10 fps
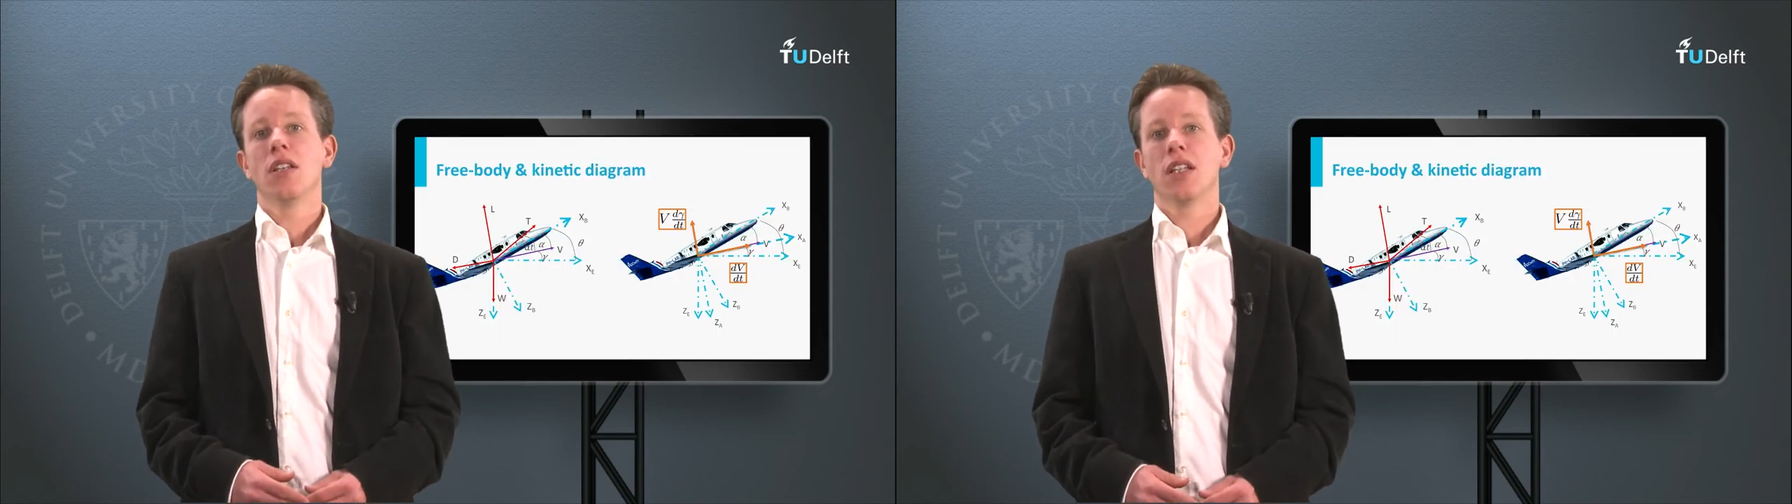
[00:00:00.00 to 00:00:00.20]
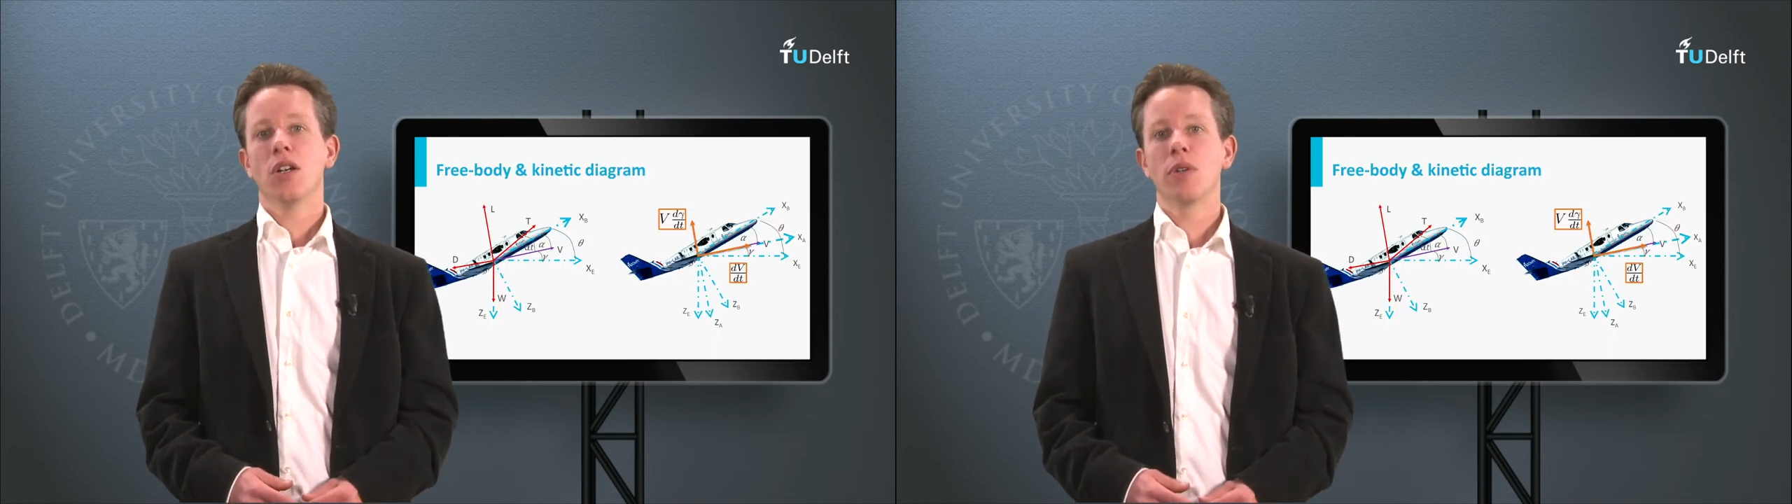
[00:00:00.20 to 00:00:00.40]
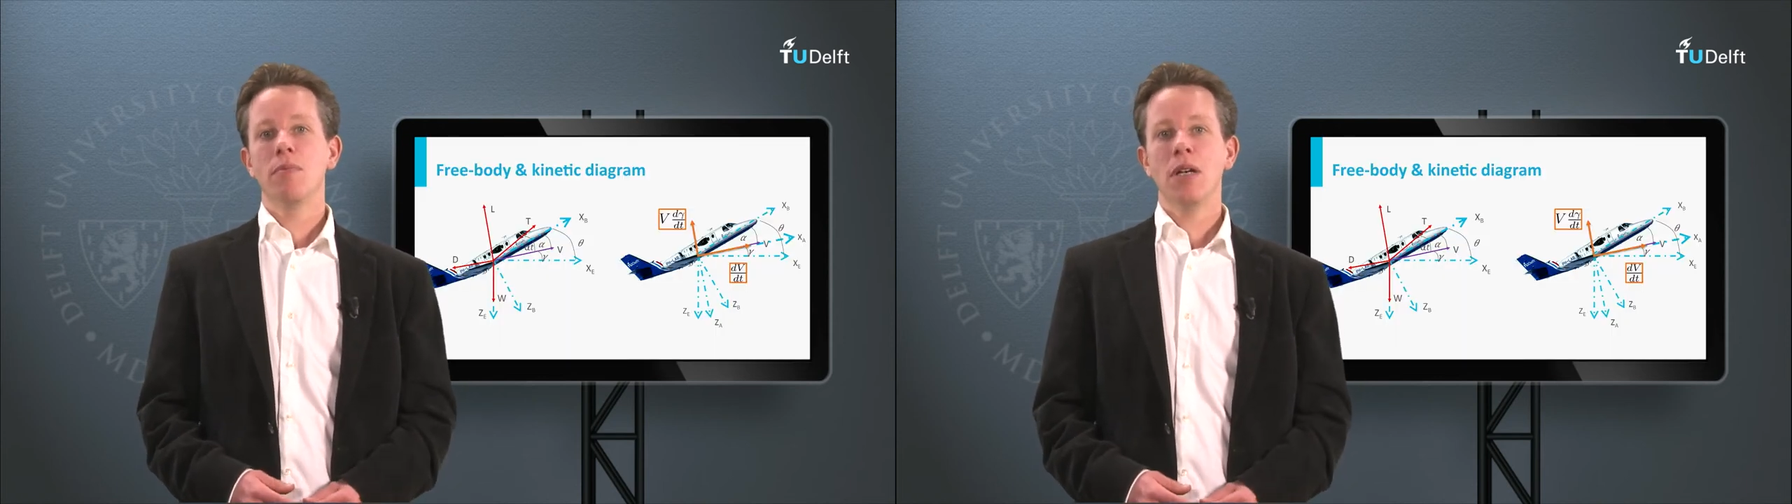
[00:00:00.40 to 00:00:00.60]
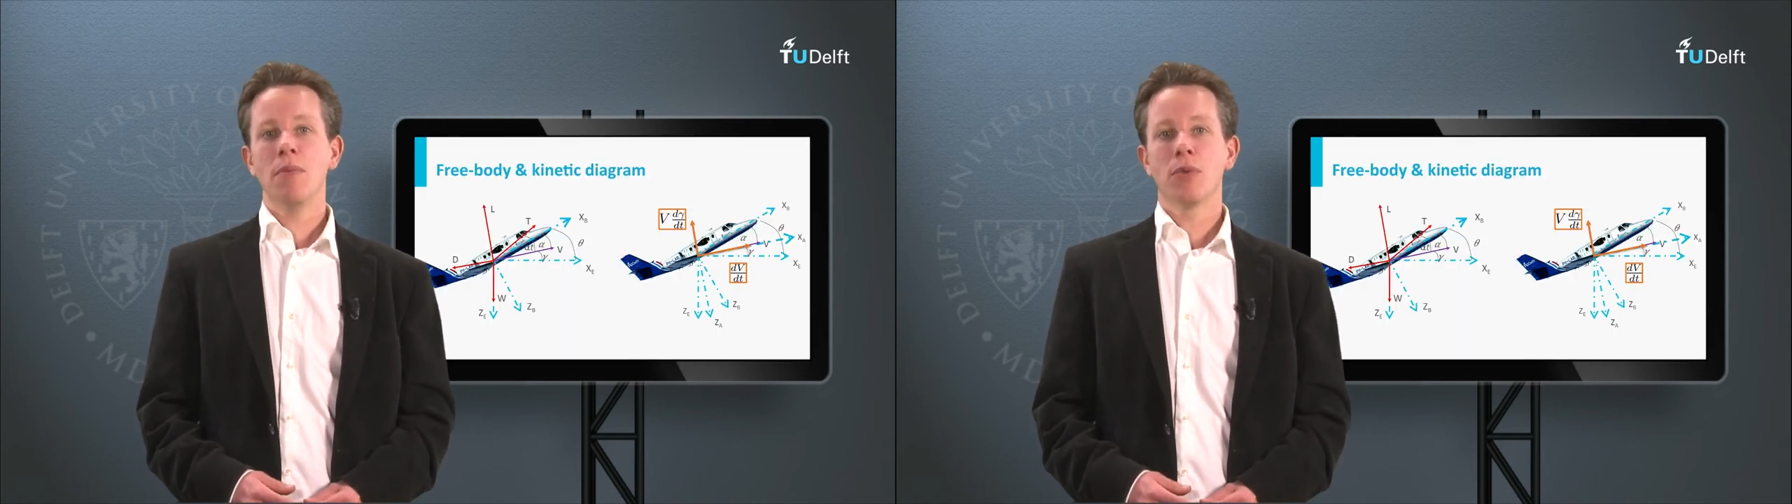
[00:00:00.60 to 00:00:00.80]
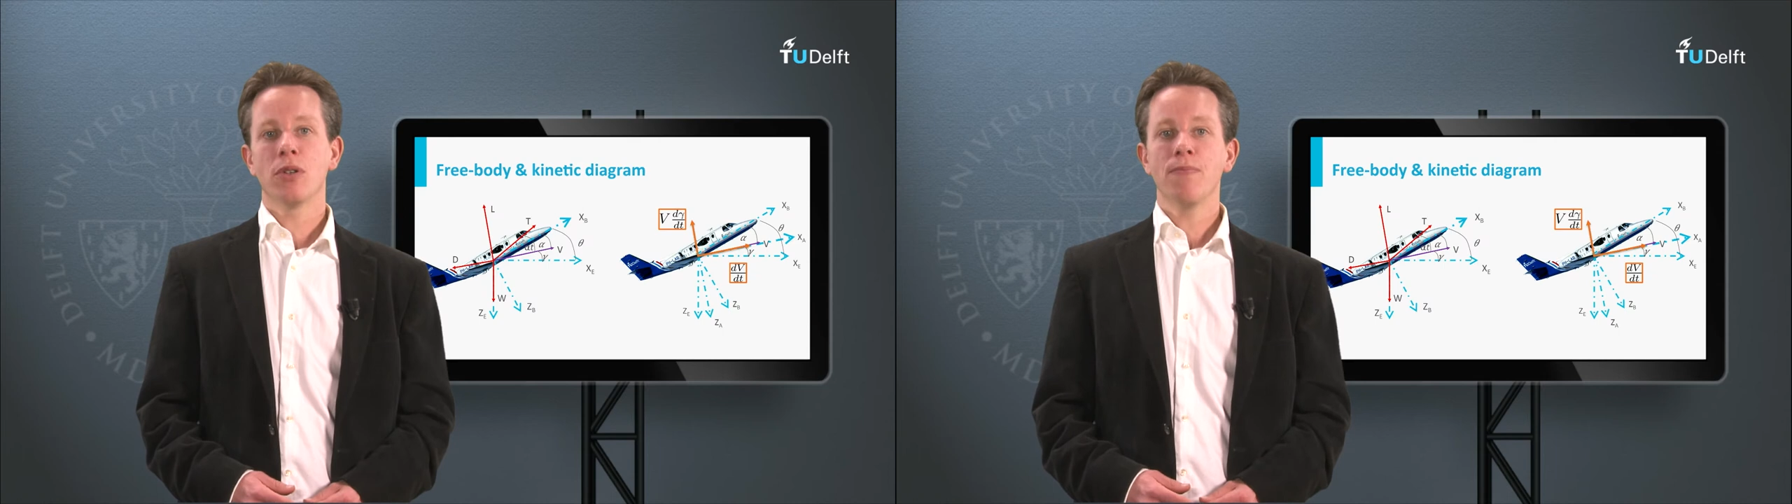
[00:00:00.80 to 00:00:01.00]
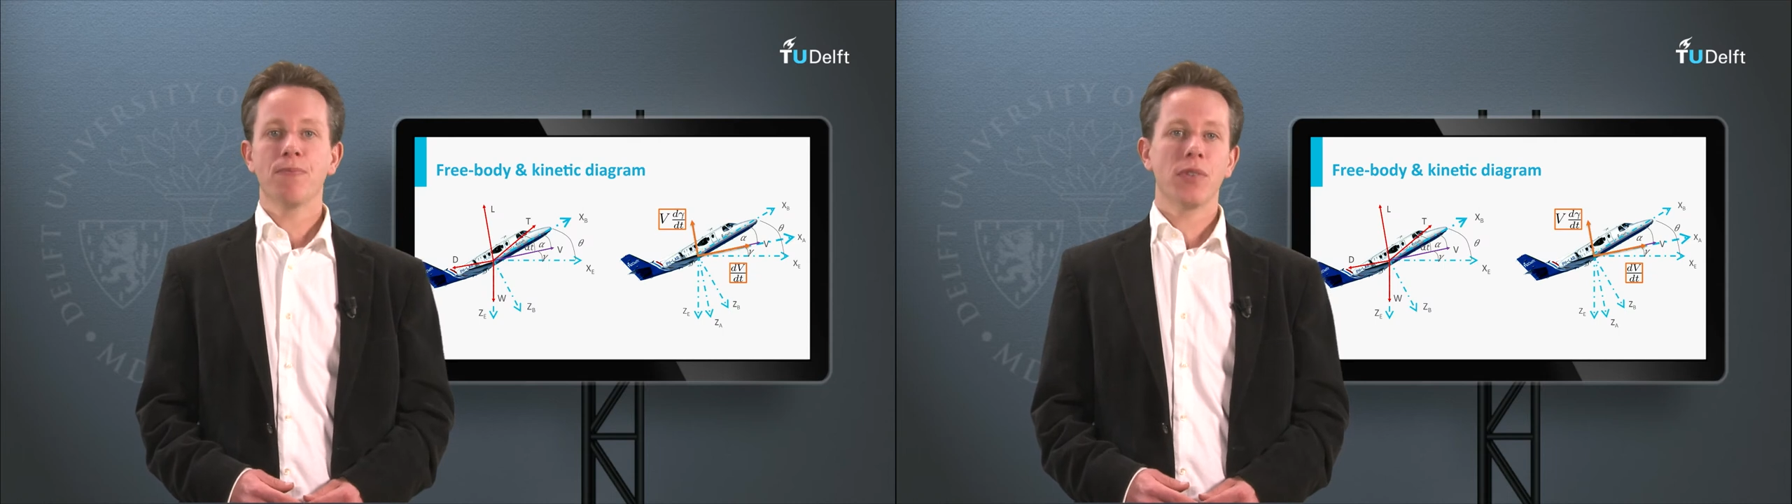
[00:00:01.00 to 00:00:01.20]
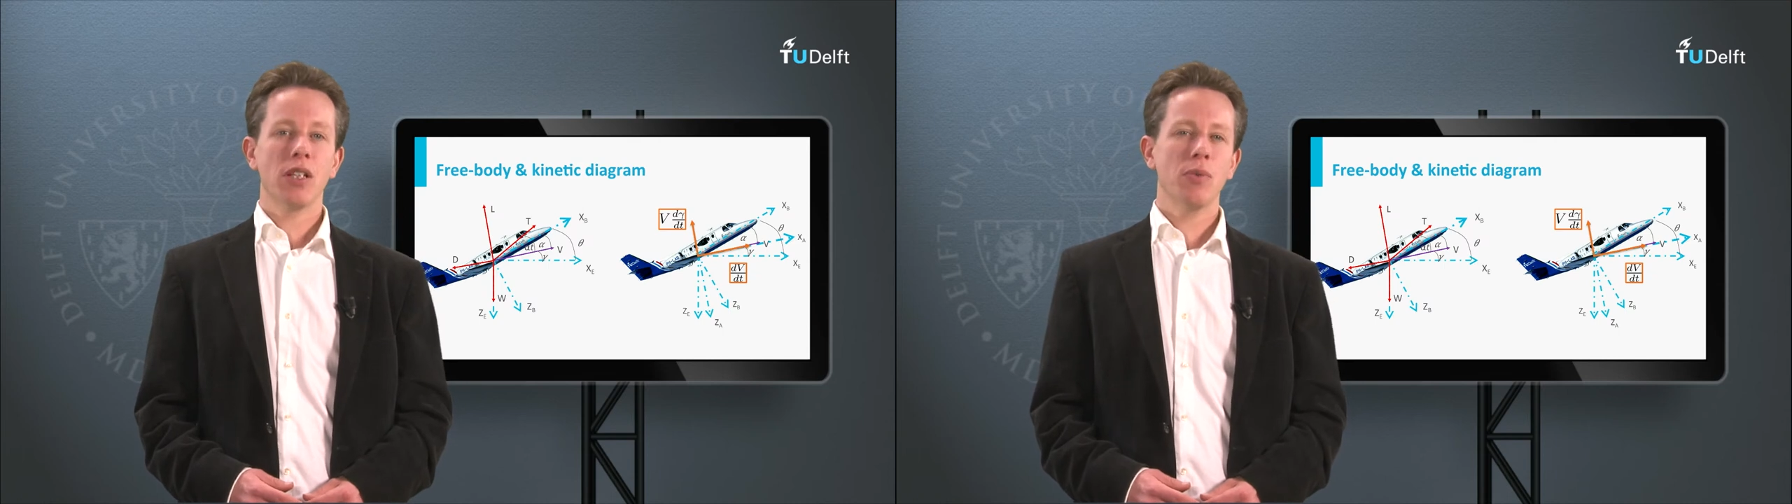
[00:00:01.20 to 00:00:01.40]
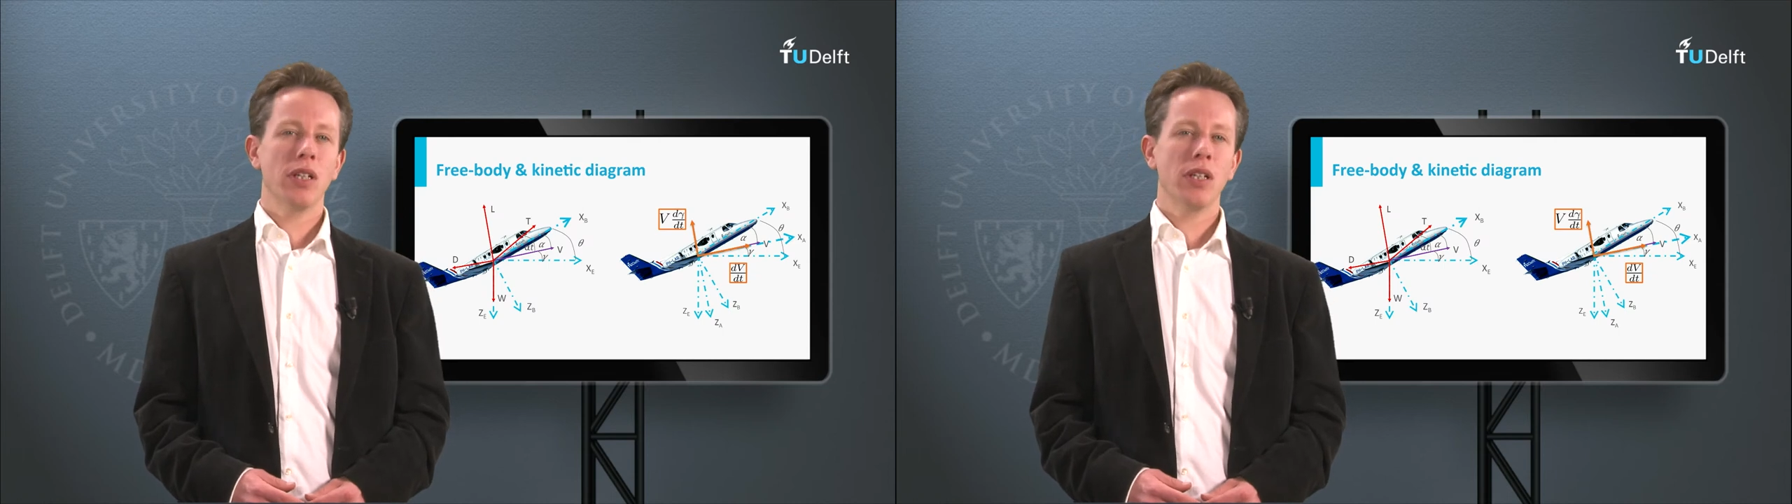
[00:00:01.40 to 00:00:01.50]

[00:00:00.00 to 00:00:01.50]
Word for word: Now remember that